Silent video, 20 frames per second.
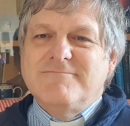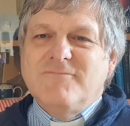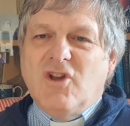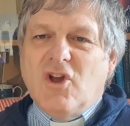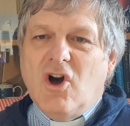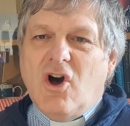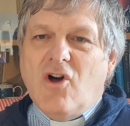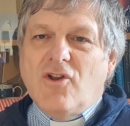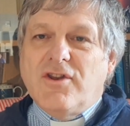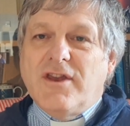
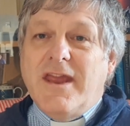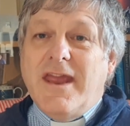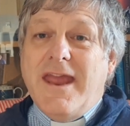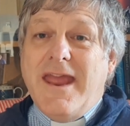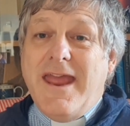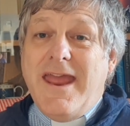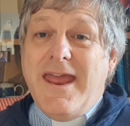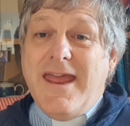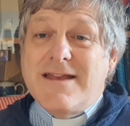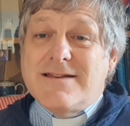God
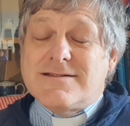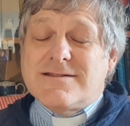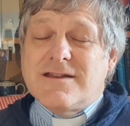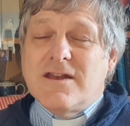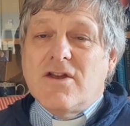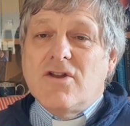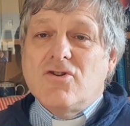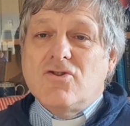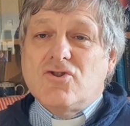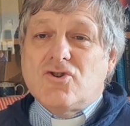is
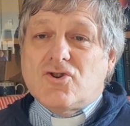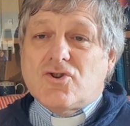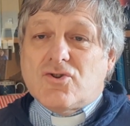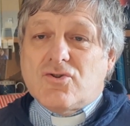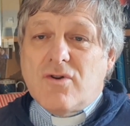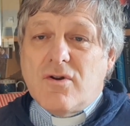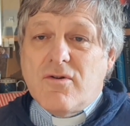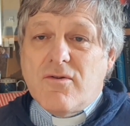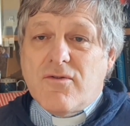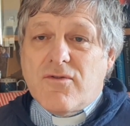
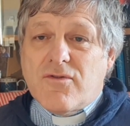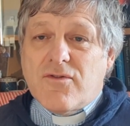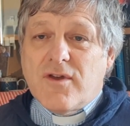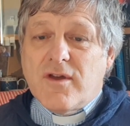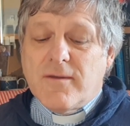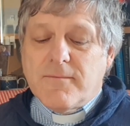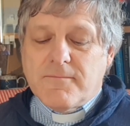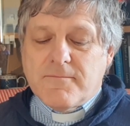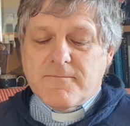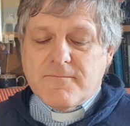truth.
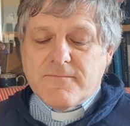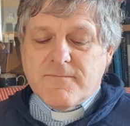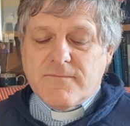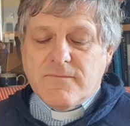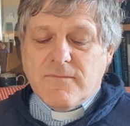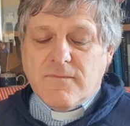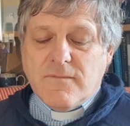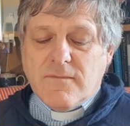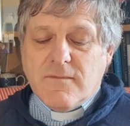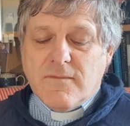
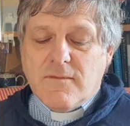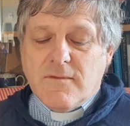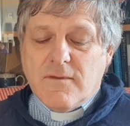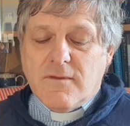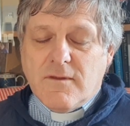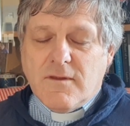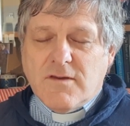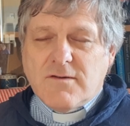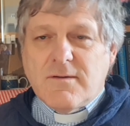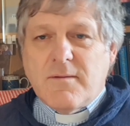
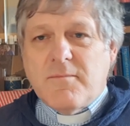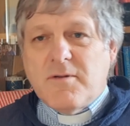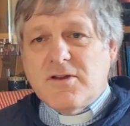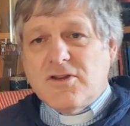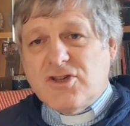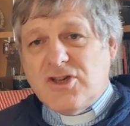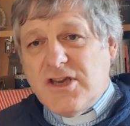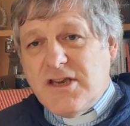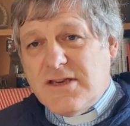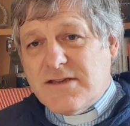Do you remember
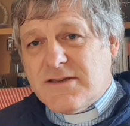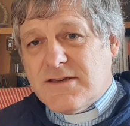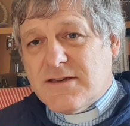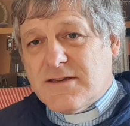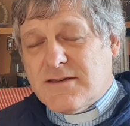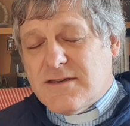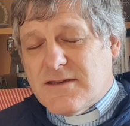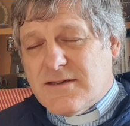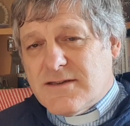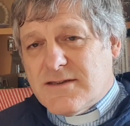
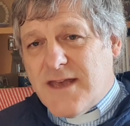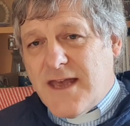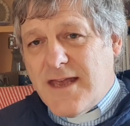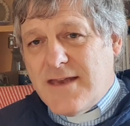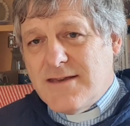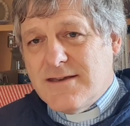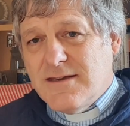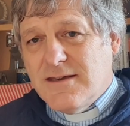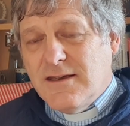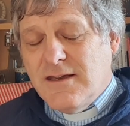Jesus
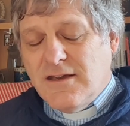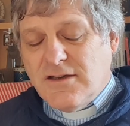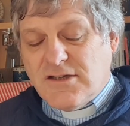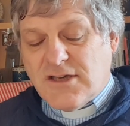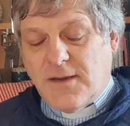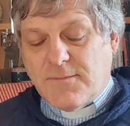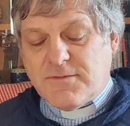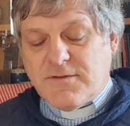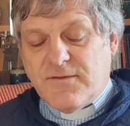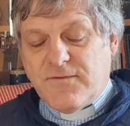said,
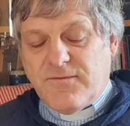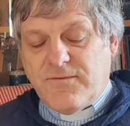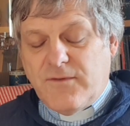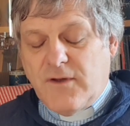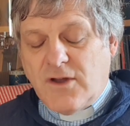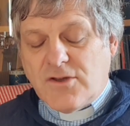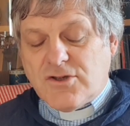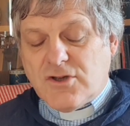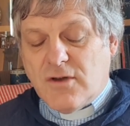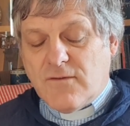
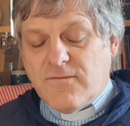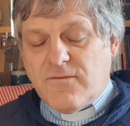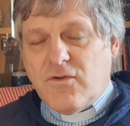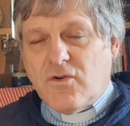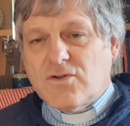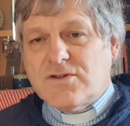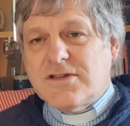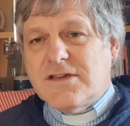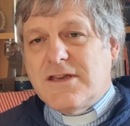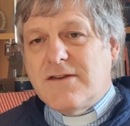John
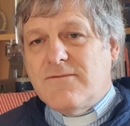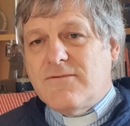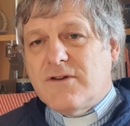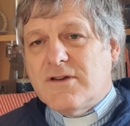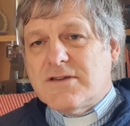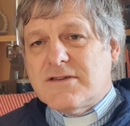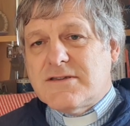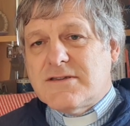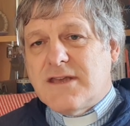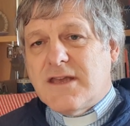14,
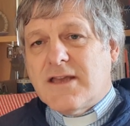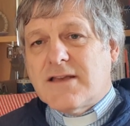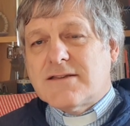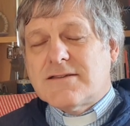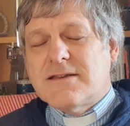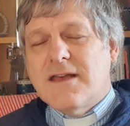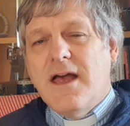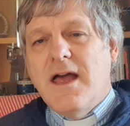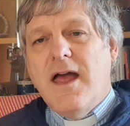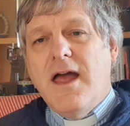verse
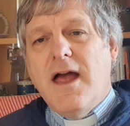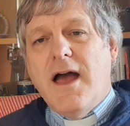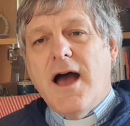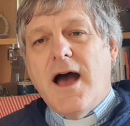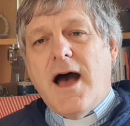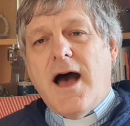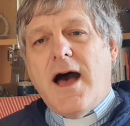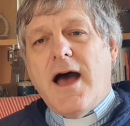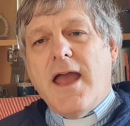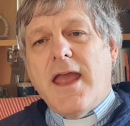6,
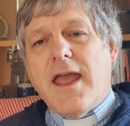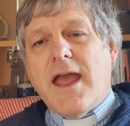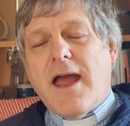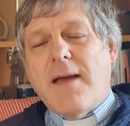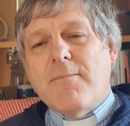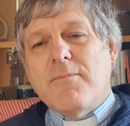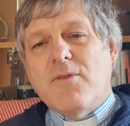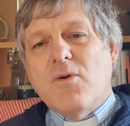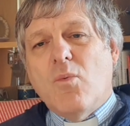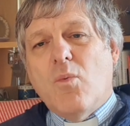I
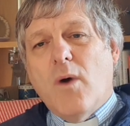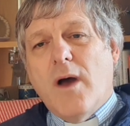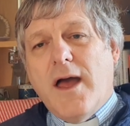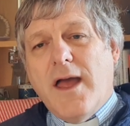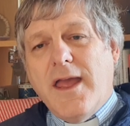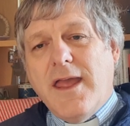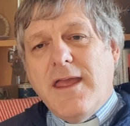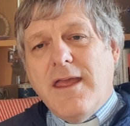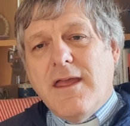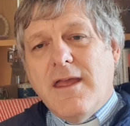am the
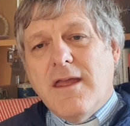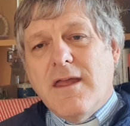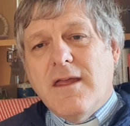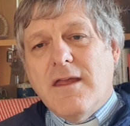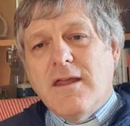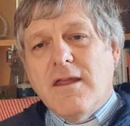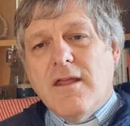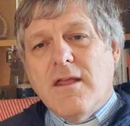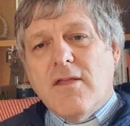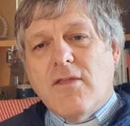way,
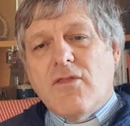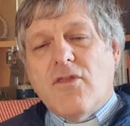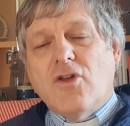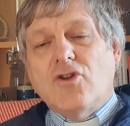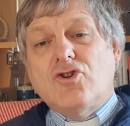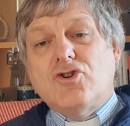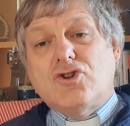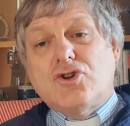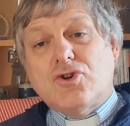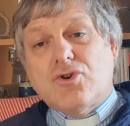the
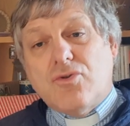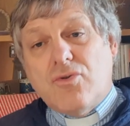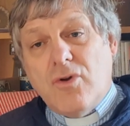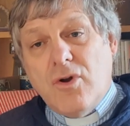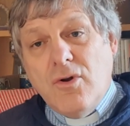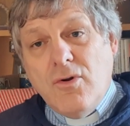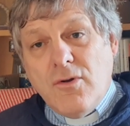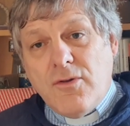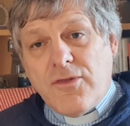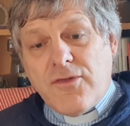
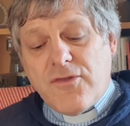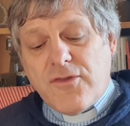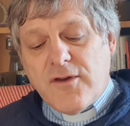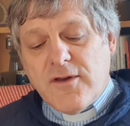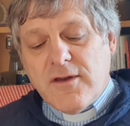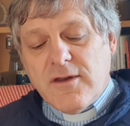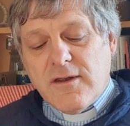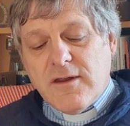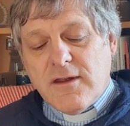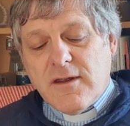truth,
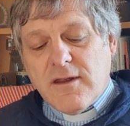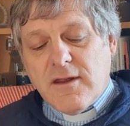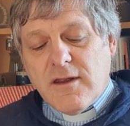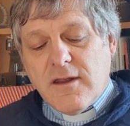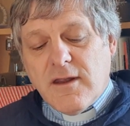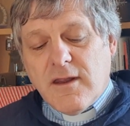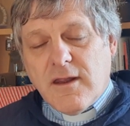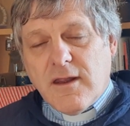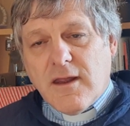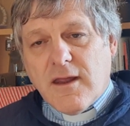
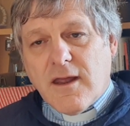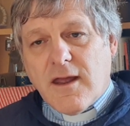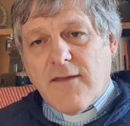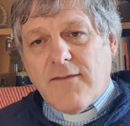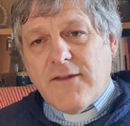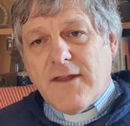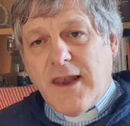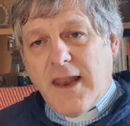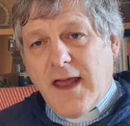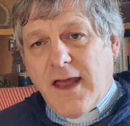and
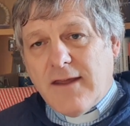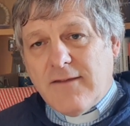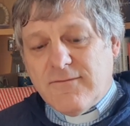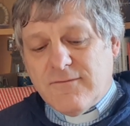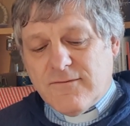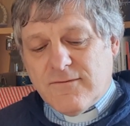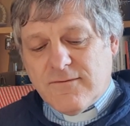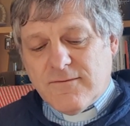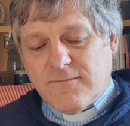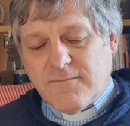the
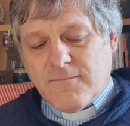life.